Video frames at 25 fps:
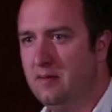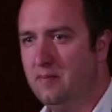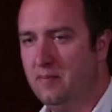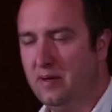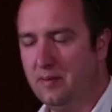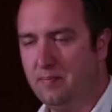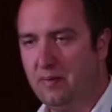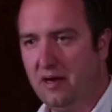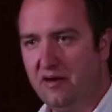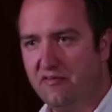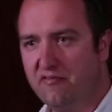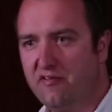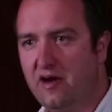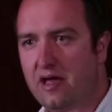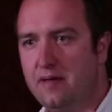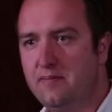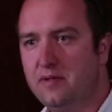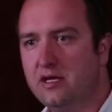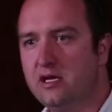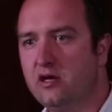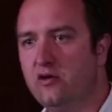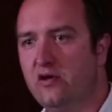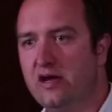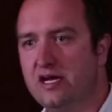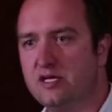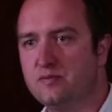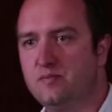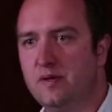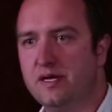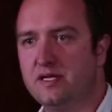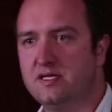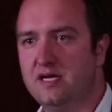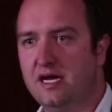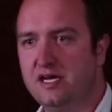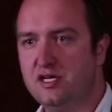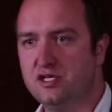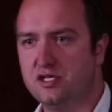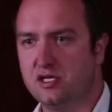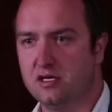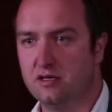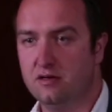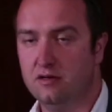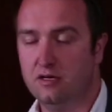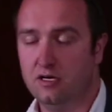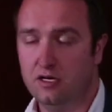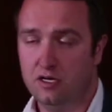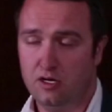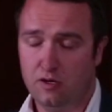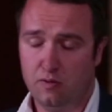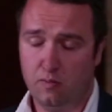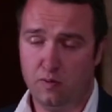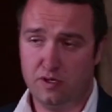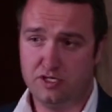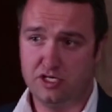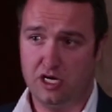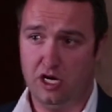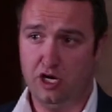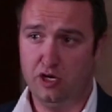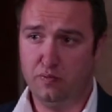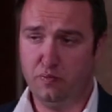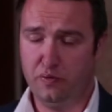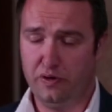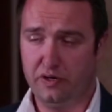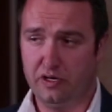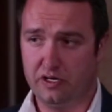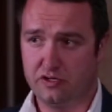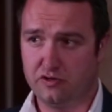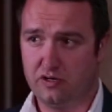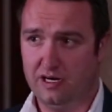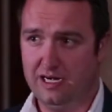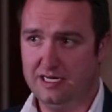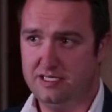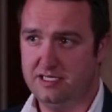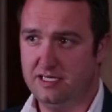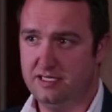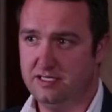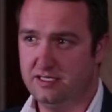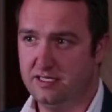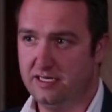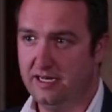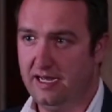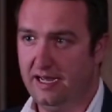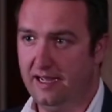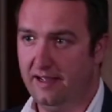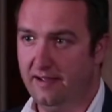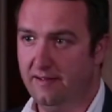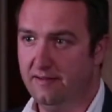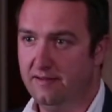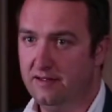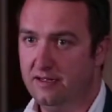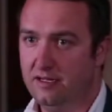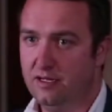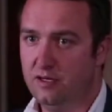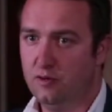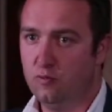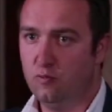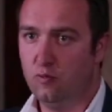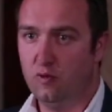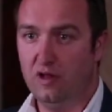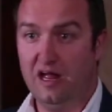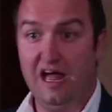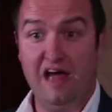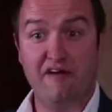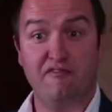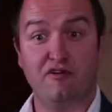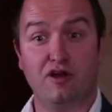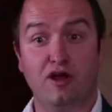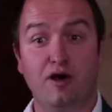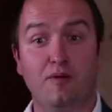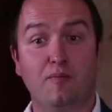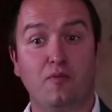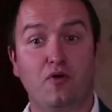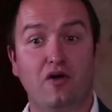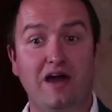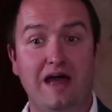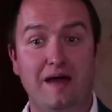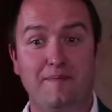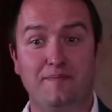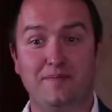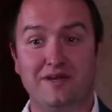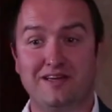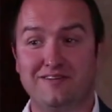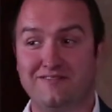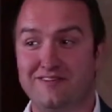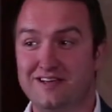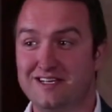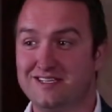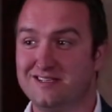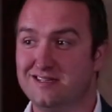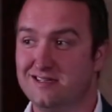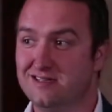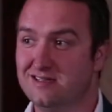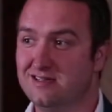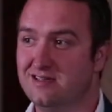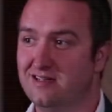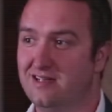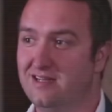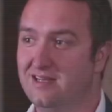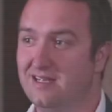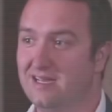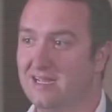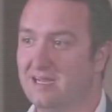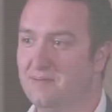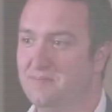But by framing your expectation, which I hope we got right here today, we'll have a lot more happy investors in the